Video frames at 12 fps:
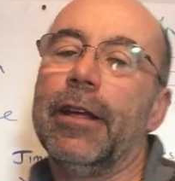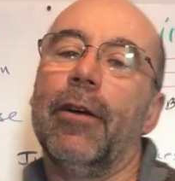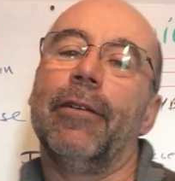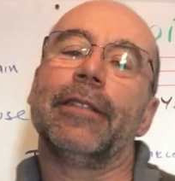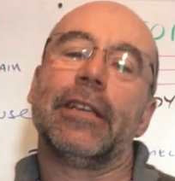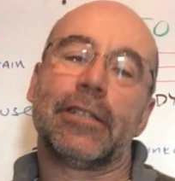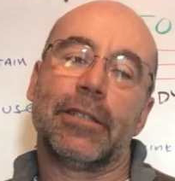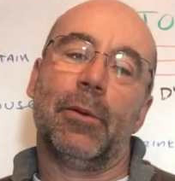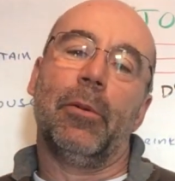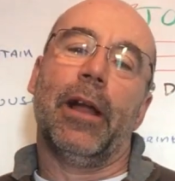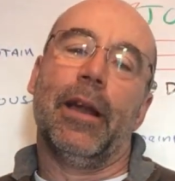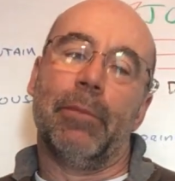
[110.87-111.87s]
you know, this is the
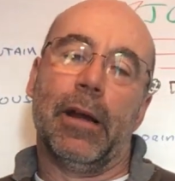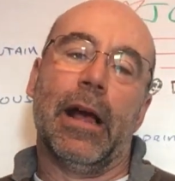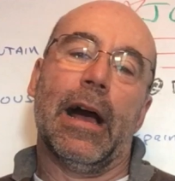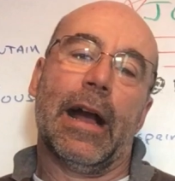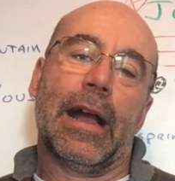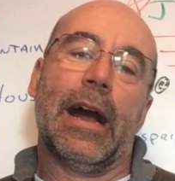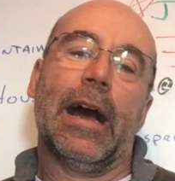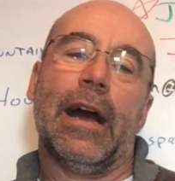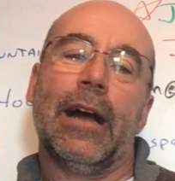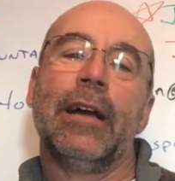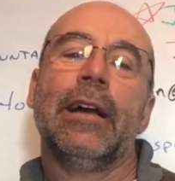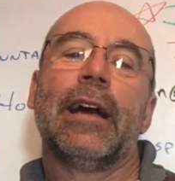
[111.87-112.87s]
one everybody ah
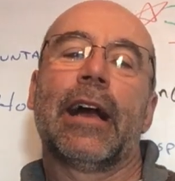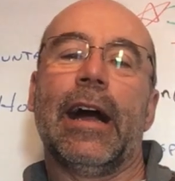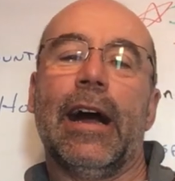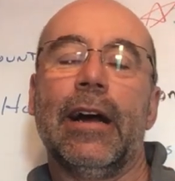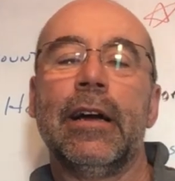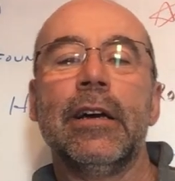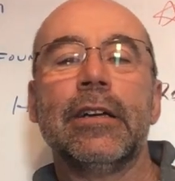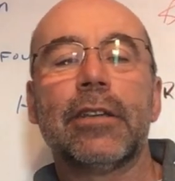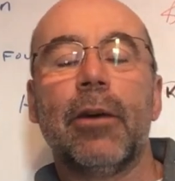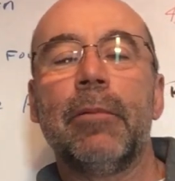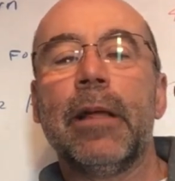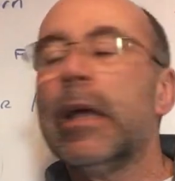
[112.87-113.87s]
car, car.
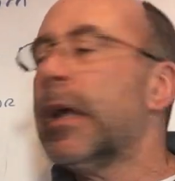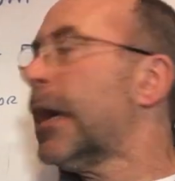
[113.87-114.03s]
So